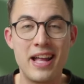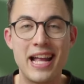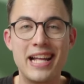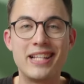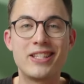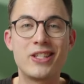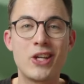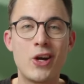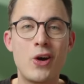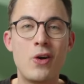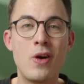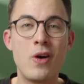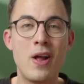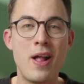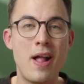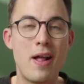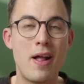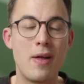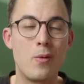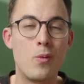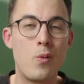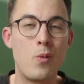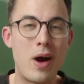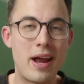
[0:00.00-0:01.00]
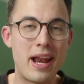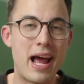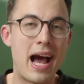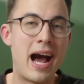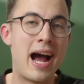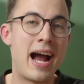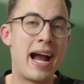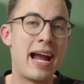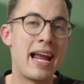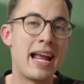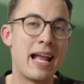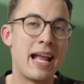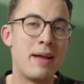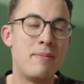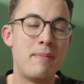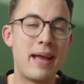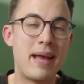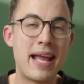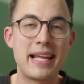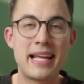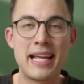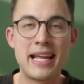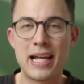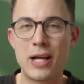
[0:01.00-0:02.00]
And so what I am
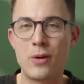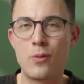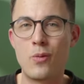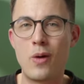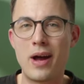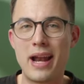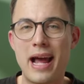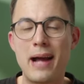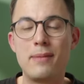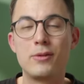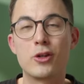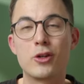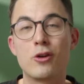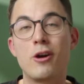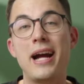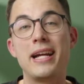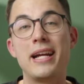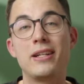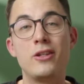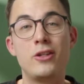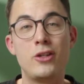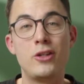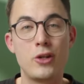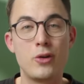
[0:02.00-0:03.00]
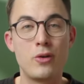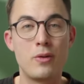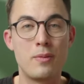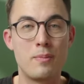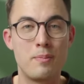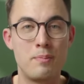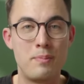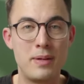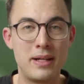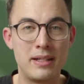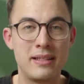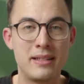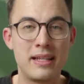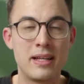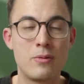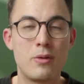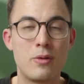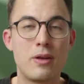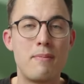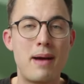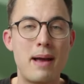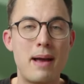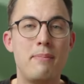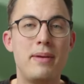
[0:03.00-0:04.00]
making and what I'm trying to do building
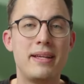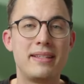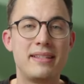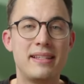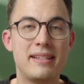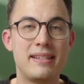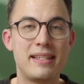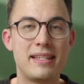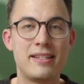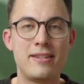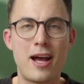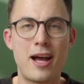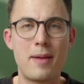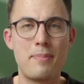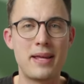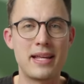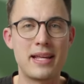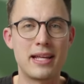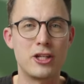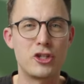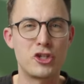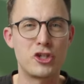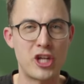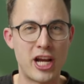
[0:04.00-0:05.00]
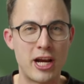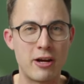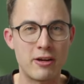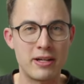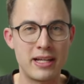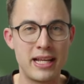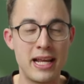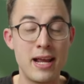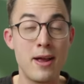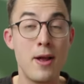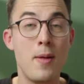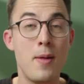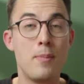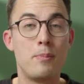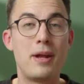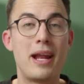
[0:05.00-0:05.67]
with my business is not being a charity,